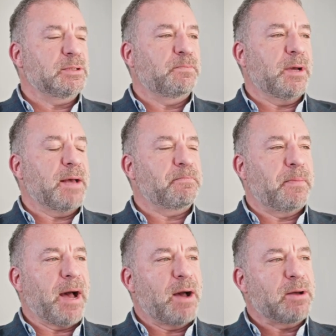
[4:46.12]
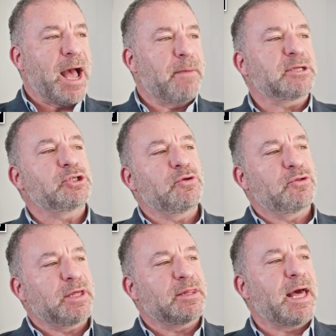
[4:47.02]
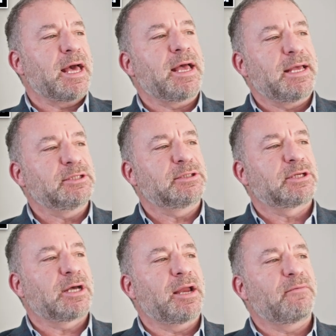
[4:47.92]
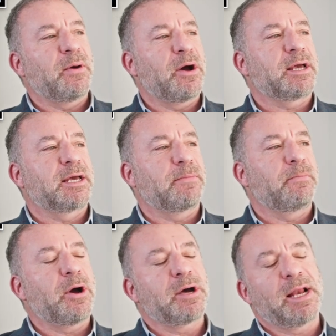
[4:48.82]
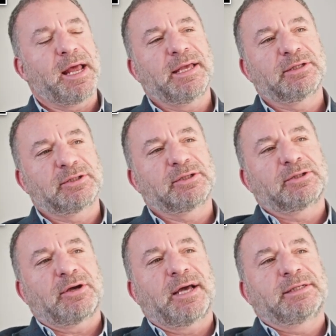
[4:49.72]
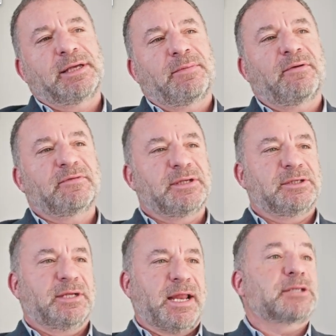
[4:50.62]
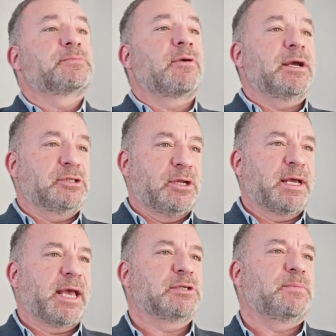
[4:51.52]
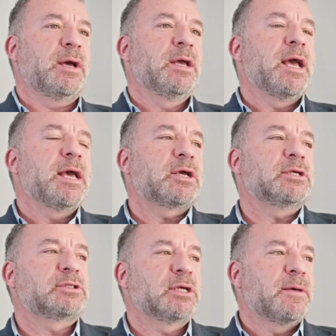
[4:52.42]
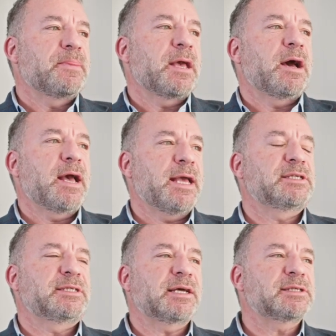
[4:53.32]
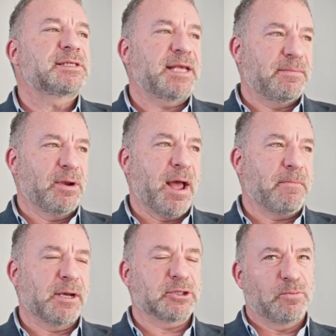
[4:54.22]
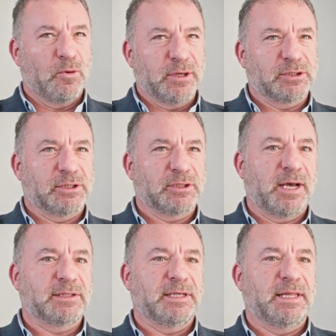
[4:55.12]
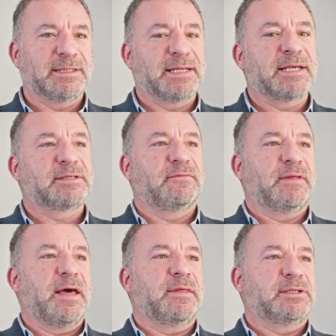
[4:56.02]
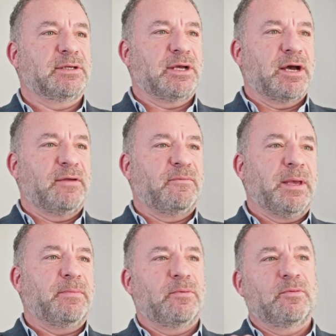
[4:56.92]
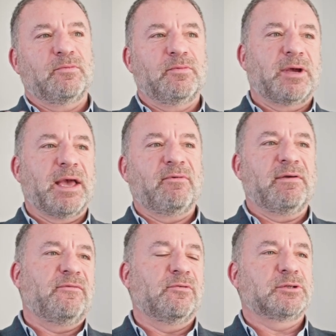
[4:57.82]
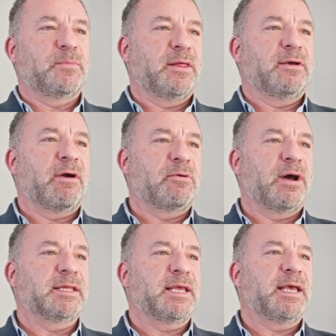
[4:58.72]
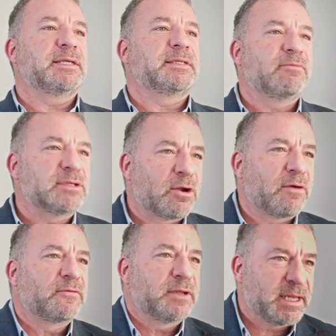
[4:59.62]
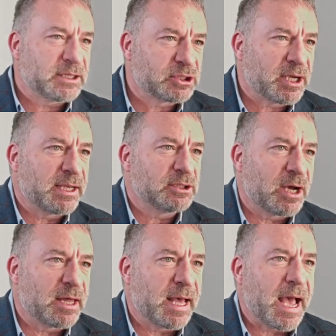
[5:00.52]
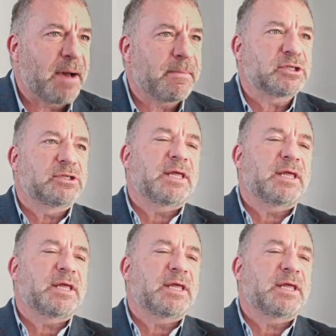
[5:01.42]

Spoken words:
but how much do you think that is kind of can percolate into society? I mean, obviously it's an aspiration, I guess, but because it does seem like much more in society there's less of that. There's a kind of people get reinforced by their own ideas. There isn't often an exchange like that. How much of